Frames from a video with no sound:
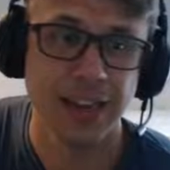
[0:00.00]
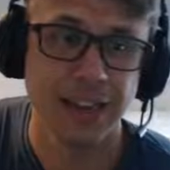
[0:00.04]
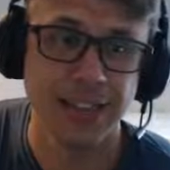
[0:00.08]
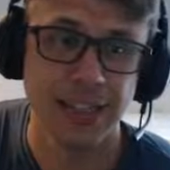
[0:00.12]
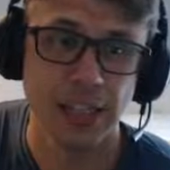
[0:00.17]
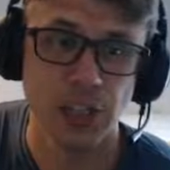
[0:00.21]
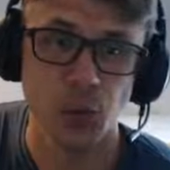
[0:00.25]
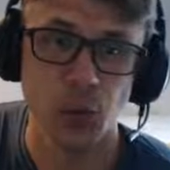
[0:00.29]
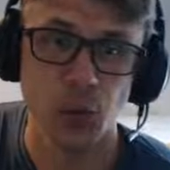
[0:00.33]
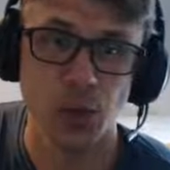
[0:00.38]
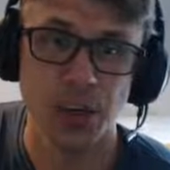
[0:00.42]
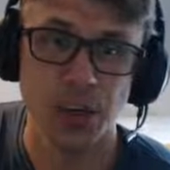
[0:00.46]

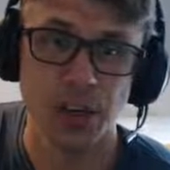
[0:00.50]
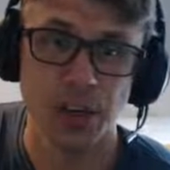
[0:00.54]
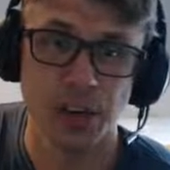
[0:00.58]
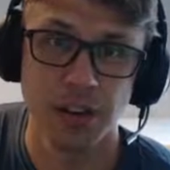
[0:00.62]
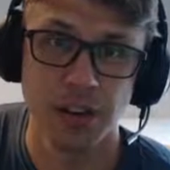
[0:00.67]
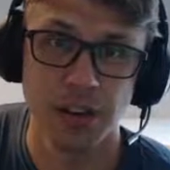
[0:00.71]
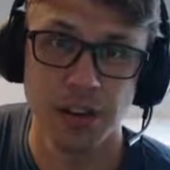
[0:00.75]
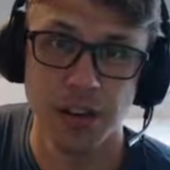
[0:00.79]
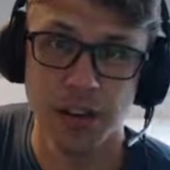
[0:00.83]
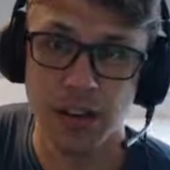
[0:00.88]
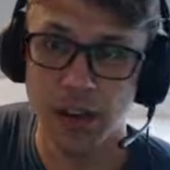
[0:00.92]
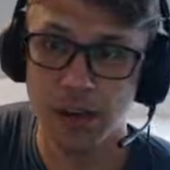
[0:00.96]
that's what
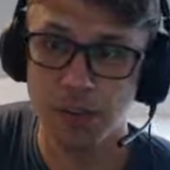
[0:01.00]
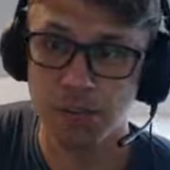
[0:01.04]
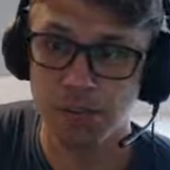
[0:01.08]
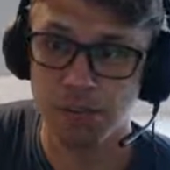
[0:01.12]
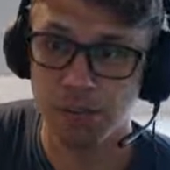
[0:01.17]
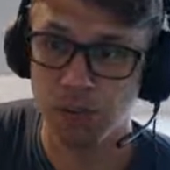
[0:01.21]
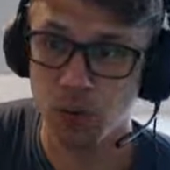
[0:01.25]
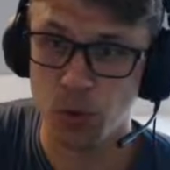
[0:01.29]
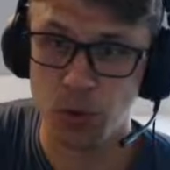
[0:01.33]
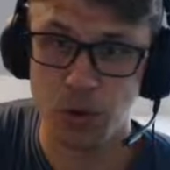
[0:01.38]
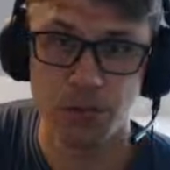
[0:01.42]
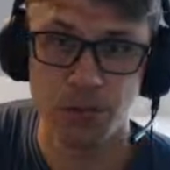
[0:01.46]
I'm
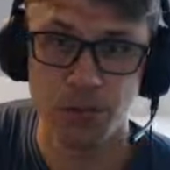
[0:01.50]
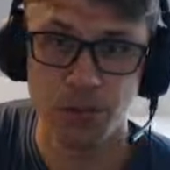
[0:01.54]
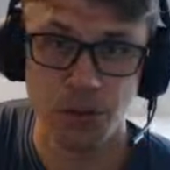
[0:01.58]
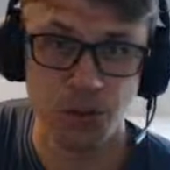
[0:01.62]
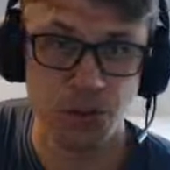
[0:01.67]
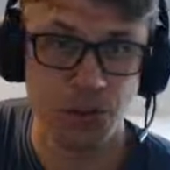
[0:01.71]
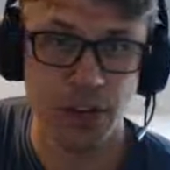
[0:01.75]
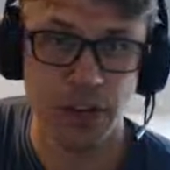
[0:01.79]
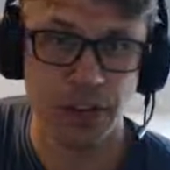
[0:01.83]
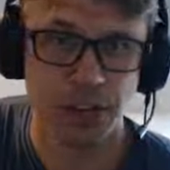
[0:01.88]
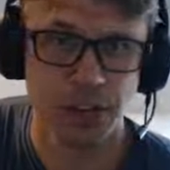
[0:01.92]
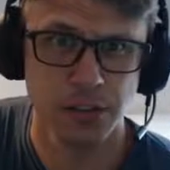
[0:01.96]
doing for you
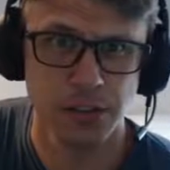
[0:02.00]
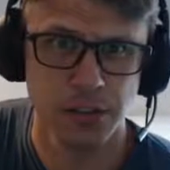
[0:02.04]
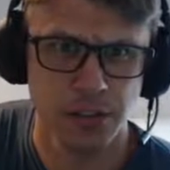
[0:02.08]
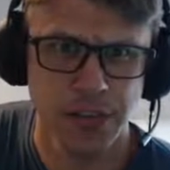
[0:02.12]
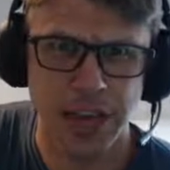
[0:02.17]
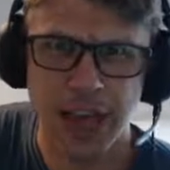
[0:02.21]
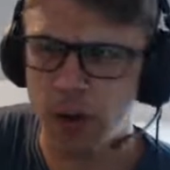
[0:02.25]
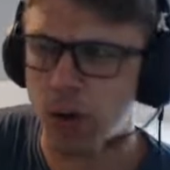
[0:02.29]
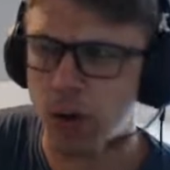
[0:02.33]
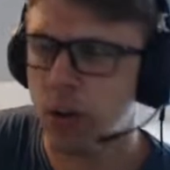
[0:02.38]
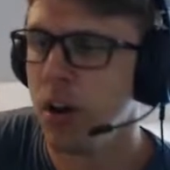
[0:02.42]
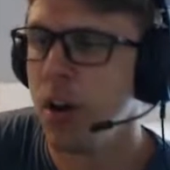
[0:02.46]
guys
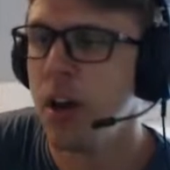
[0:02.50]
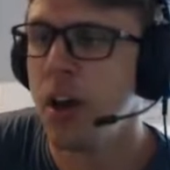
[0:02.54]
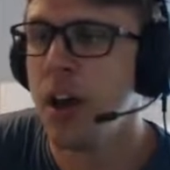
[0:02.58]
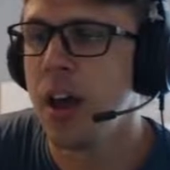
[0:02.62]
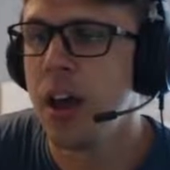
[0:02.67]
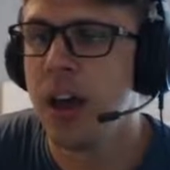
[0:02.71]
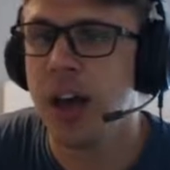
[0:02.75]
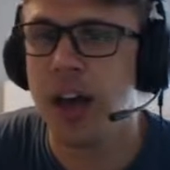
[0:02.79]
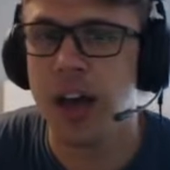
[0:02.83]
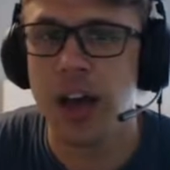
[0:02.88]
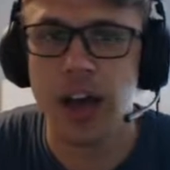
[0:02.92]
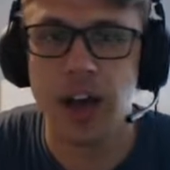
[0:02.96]
now.
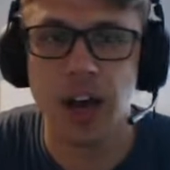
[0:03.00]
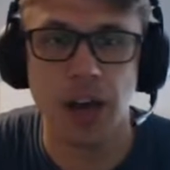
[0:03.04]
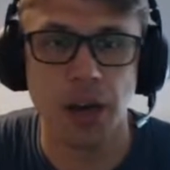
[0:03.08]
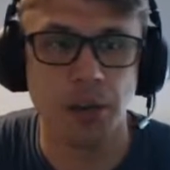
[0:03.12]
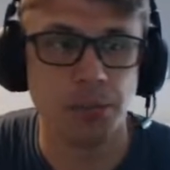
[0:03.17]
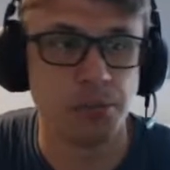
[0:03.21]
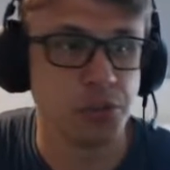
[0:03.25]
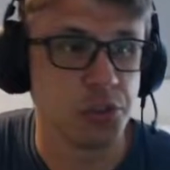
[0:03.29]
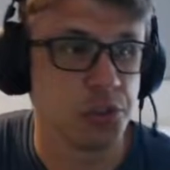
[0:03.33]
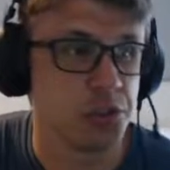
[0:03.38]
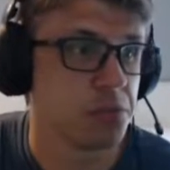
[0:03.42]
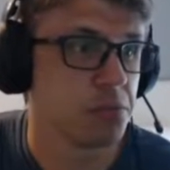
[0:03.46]

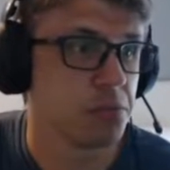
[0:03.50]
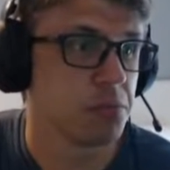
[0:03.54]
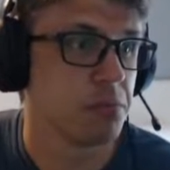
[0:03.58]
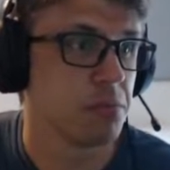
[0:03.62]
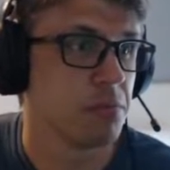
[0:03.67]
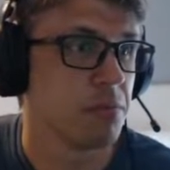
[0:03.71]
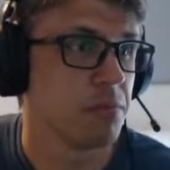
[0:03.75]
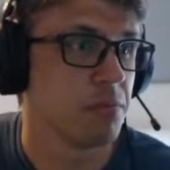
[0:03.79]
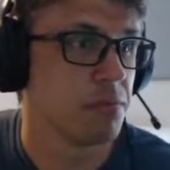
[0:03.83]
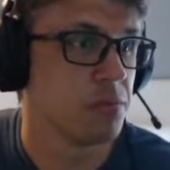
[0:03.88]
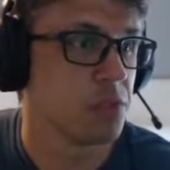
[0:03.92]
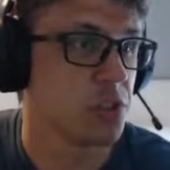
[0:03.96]
Just
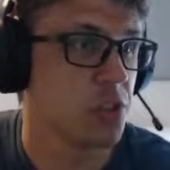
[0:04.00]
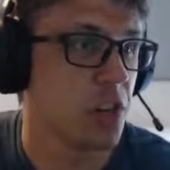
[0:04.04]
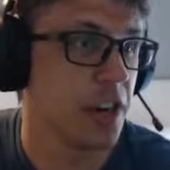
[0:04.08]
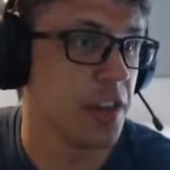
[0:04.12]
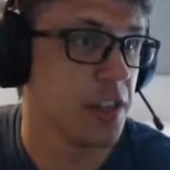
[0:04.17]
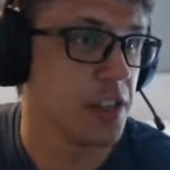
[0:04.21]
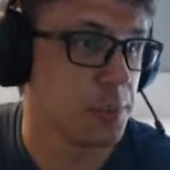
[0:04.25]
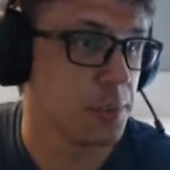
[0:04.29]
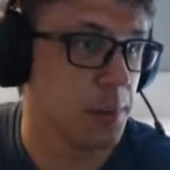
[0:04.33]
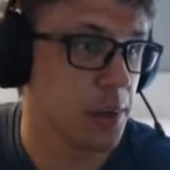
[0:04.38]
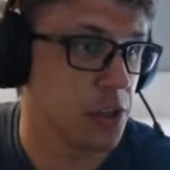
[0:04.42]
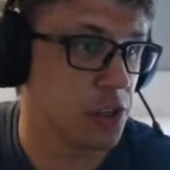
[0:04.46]
starting on
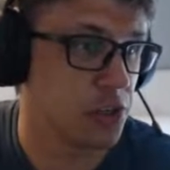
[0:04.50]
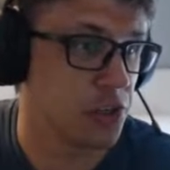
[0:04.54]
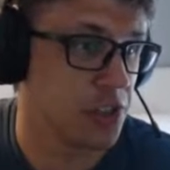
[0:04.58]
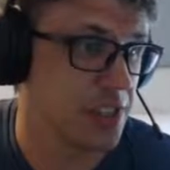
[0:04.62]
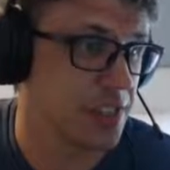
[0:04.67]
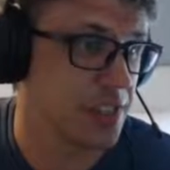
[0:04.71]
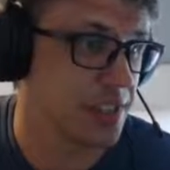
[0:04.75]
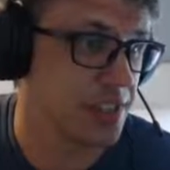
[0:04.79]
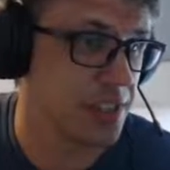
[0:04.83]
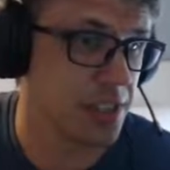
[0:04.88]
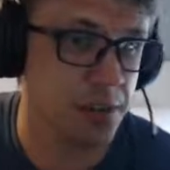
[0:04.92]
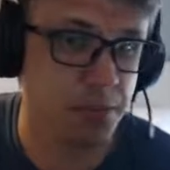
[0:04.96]
this page, just so you
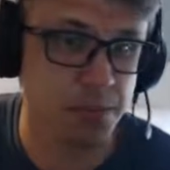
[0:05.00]
can see